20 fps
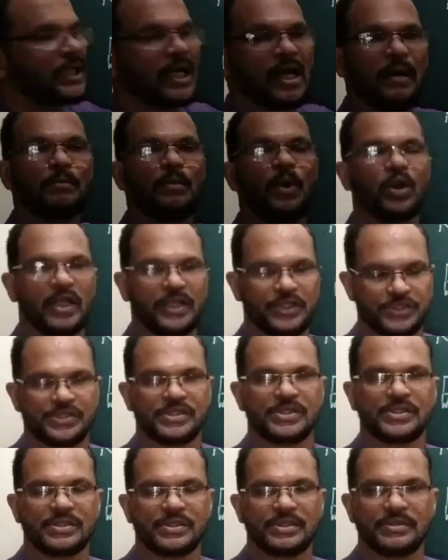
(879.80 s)
the
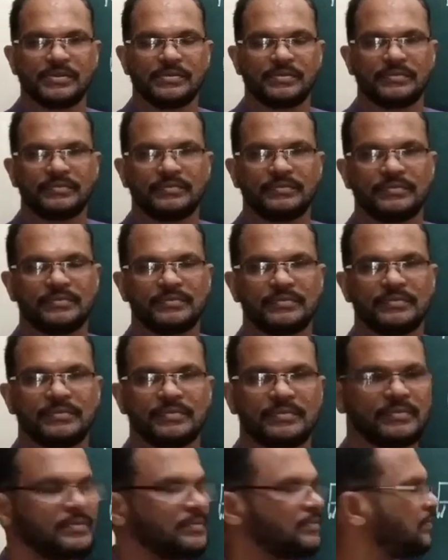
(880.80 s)
components.
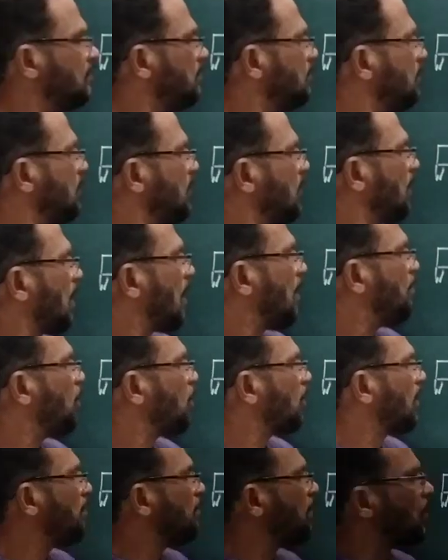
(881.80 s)

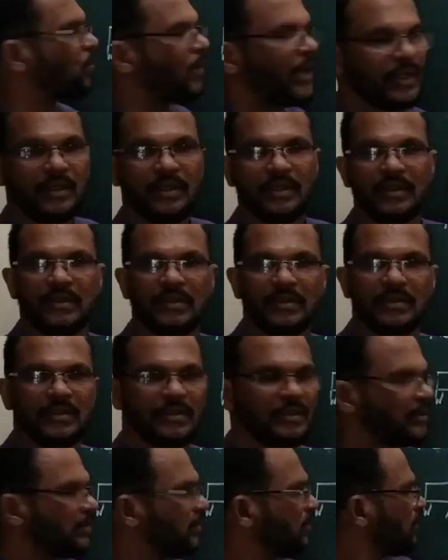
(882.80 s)
Component number 1,
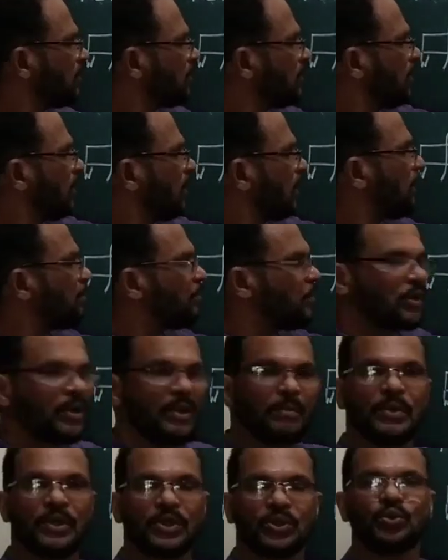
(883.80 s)

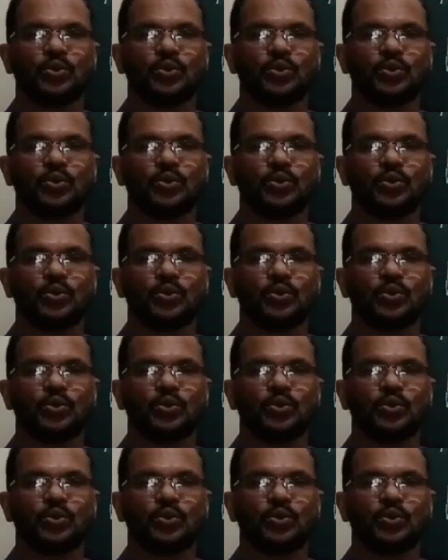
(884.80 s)
component number